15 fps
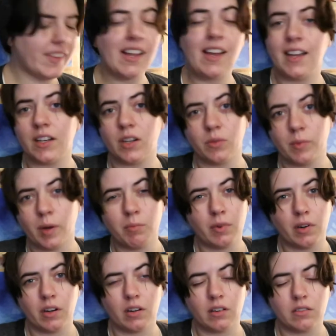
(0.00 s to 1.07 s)
I don't
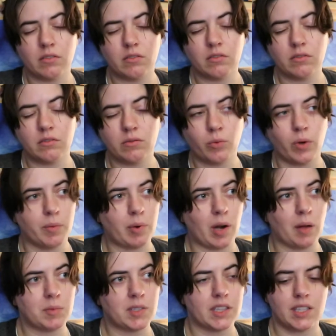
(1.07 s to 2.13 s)
remember what
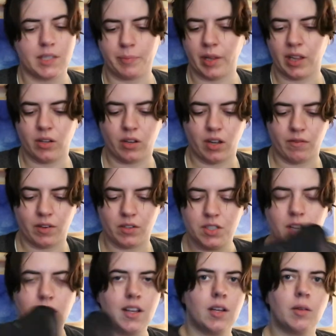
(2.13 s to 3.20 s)
prompted these pillow covers,
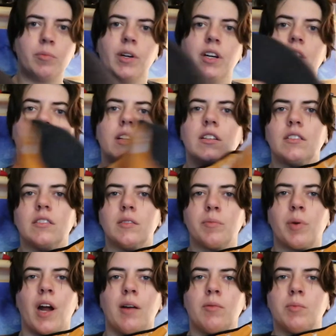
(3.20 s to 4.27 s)
but
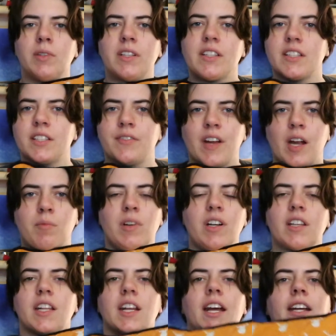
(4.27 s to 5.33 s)
probably this fabric
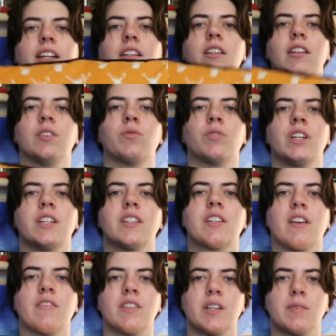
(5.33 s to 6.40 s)
that I
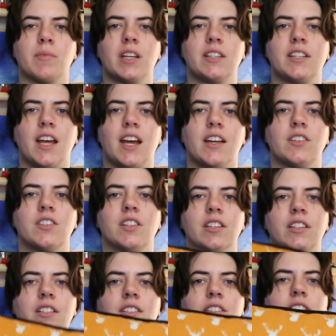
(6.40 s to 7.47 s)
rediscovered in my stash.
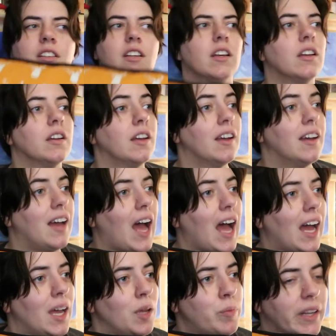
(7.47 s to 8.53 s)
It's
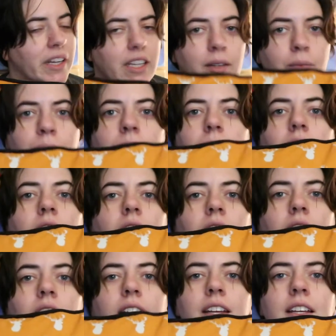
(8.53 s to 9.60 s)
high penny
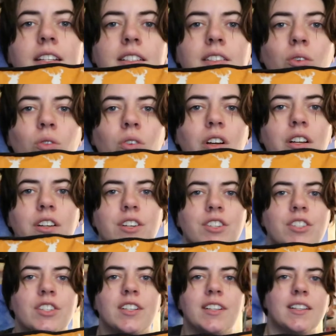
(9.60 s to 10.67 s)
is
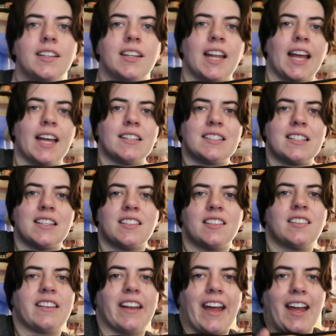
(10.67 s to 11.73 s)
orange. It has these
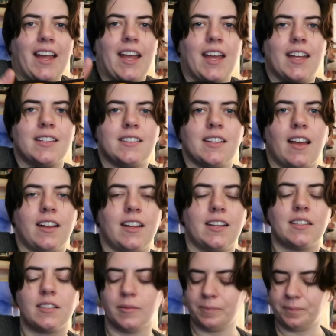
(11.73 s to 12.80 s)
stag heads on
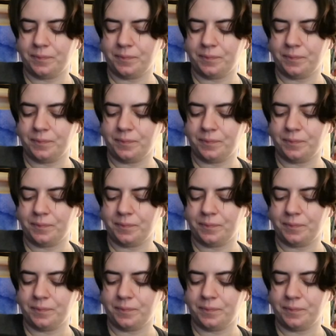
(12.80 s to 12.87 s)
it.